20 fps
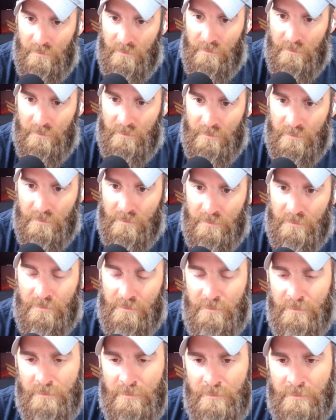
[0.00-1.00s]

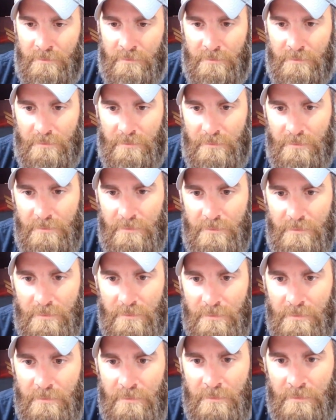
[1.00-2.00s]

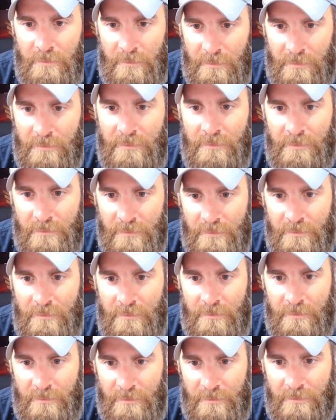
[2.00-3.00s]
[no speech]